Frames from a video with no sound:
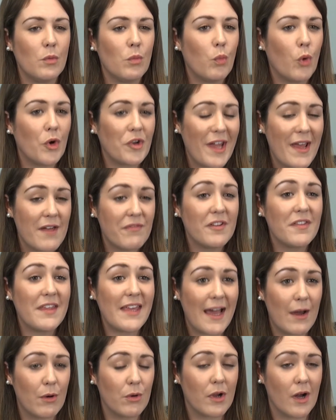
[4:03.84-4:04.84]
Whatever
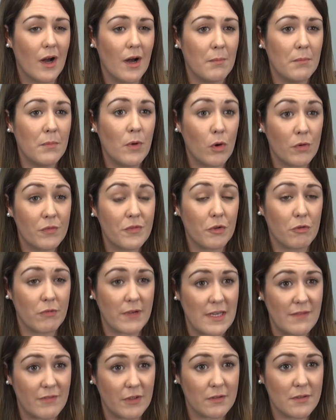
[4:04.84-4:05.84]
the outcome of the
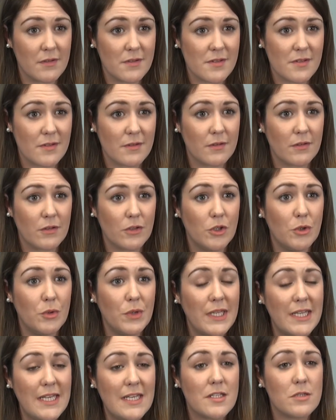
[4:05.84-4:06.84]
grievance, you
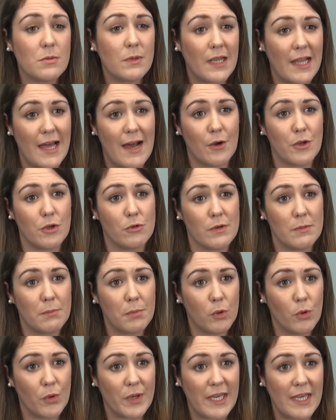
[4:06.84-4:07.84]
need to allow your
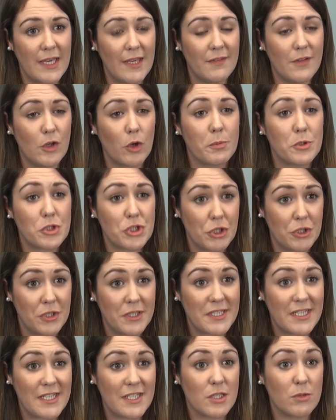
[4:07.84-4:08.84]
employee the
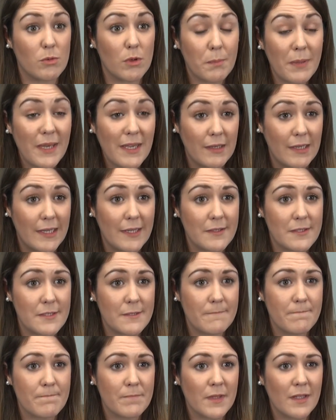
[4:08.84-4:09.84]
opportunity to appeal it.
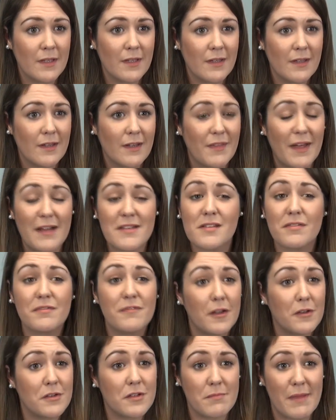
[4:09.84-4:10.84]
That's a
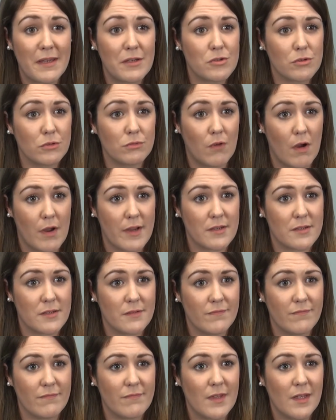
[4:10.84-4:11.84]
fundamental right.
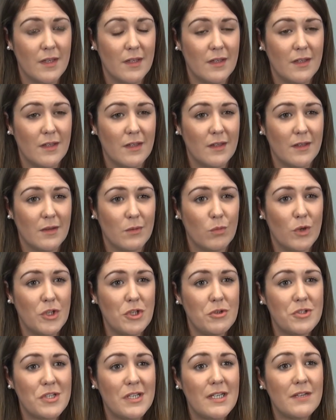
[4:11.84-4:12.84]
When
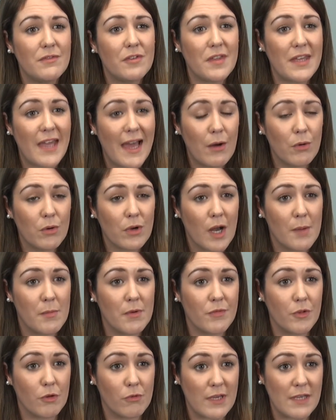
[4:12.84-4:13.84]
you deliver the outcome
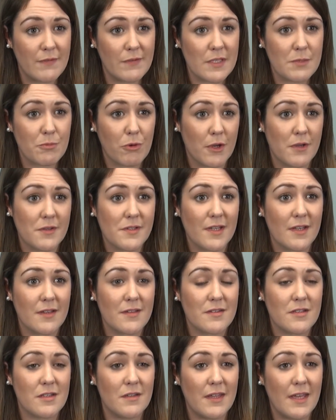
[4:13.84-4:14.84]
of the grievance
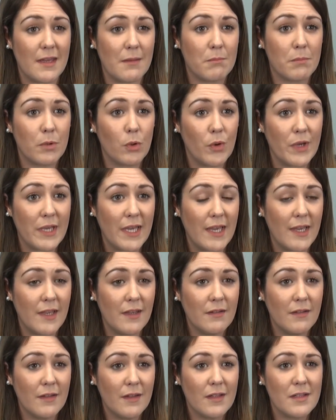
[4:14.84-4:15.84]
process to the
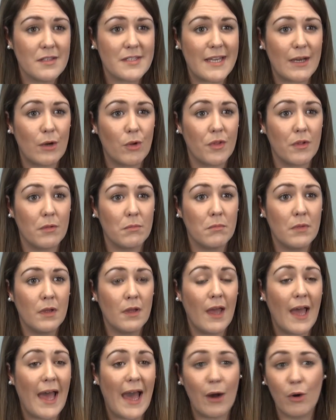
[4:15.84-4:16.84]
employee, tell them
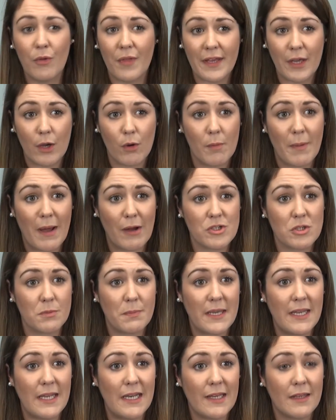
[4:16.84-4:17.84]
how they go about
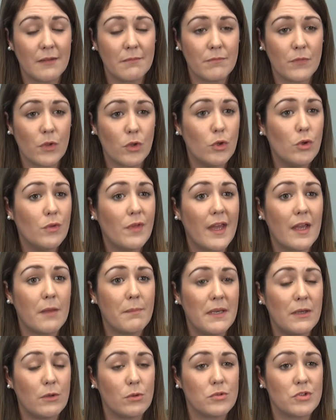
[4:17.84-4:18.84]
appealing, who they
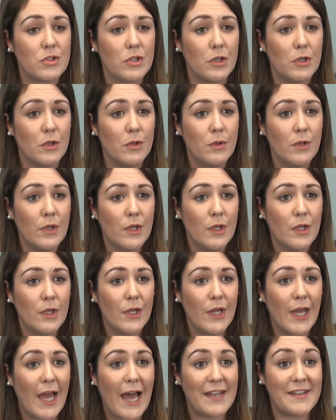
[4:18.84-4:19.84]
appeal to,
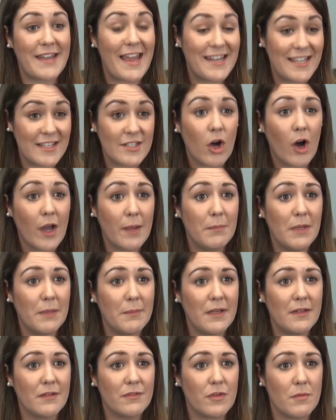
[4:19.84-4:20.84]
and any time
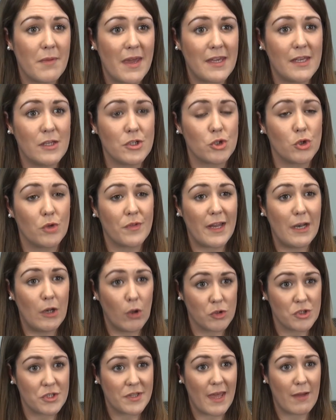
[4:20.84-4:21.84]
limit for making sure they
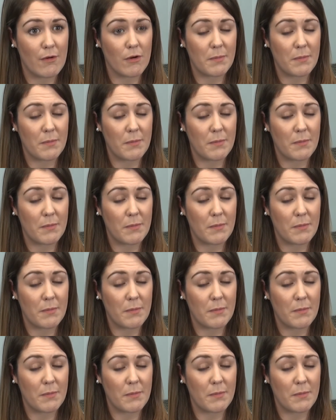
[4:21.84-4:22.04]
lodge their